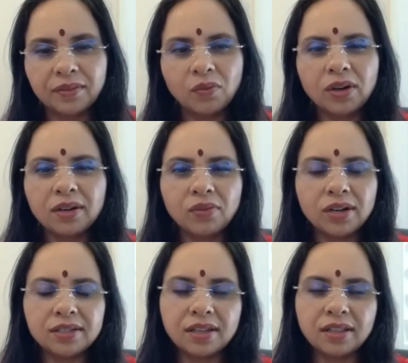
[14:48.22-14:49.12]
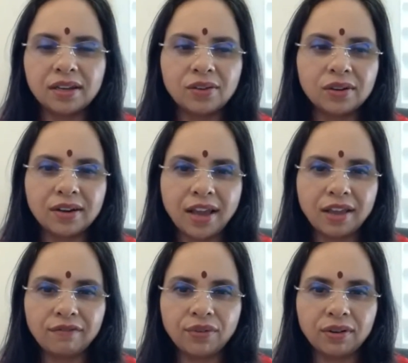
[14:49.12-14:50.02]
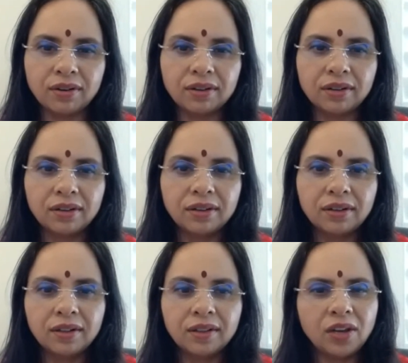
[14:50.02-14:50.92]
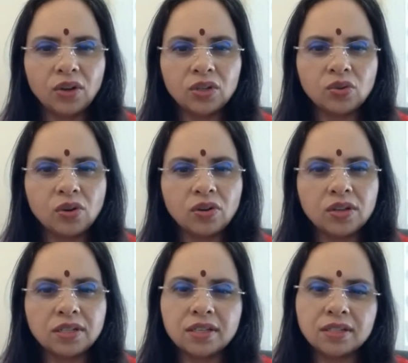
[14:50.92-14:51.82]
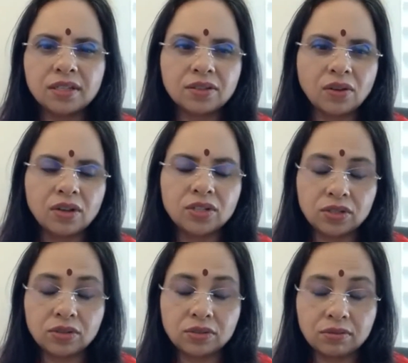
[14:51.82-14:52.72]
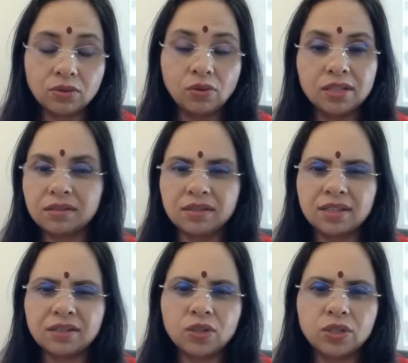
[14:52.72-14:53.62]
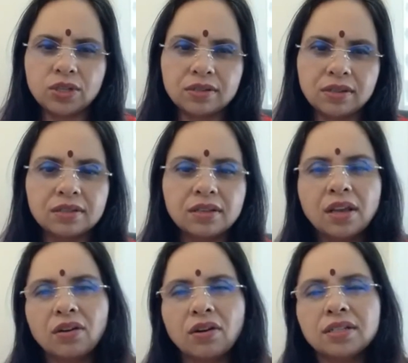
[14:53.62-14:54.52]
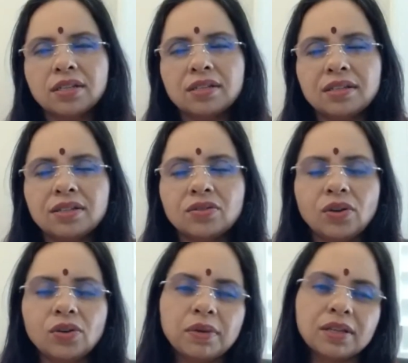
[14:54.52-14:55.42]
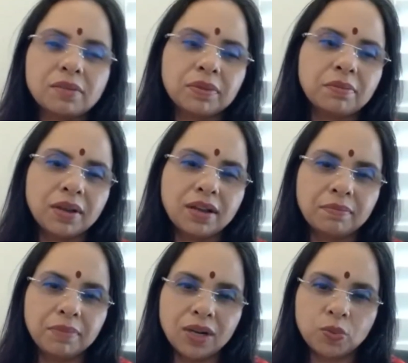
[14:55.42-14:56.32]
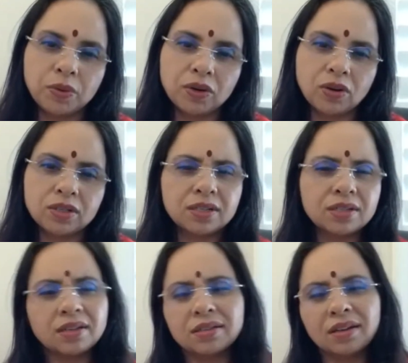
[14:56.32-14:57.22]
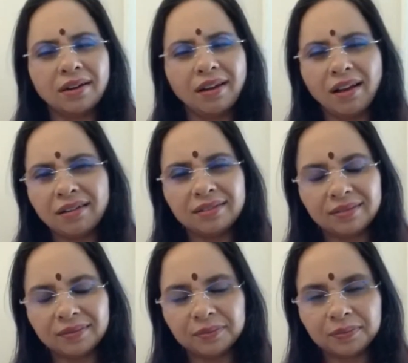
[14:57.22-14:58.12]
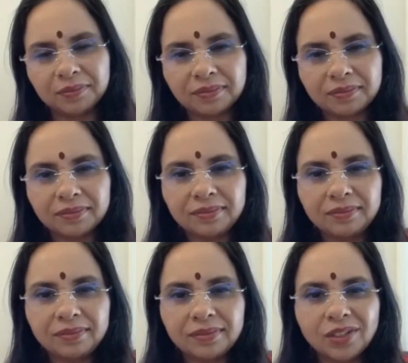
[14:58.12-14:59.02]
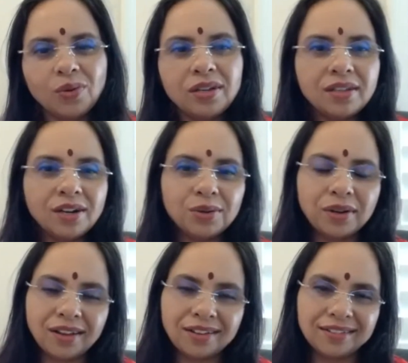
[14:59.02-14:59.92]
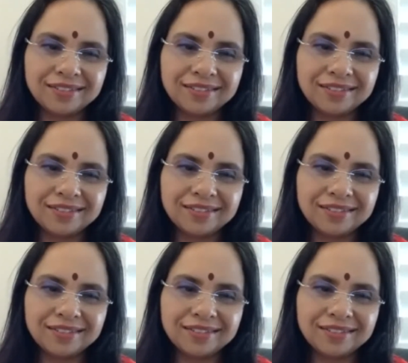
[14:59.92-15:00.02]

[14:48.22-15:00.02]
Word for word: What, what is it that you're crying for? and your soul consciousness is conscious soul is just consciousness consciousness is going to mix up in the bigger bigger super consciousness done what is there to cry